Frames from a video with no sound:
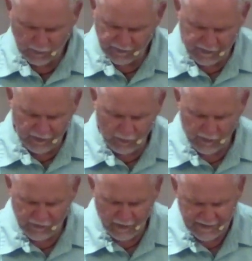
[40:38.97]
want to know
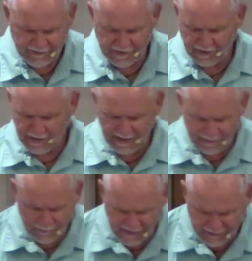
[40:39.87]
whether I think
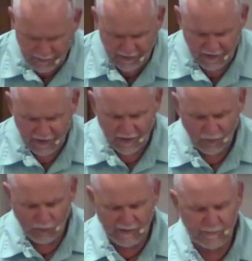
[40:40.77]
God makes me
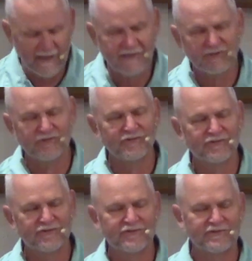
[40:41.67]
win
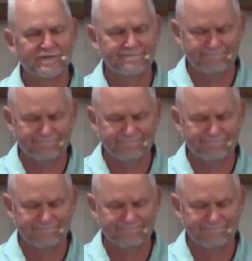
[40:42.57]
matches.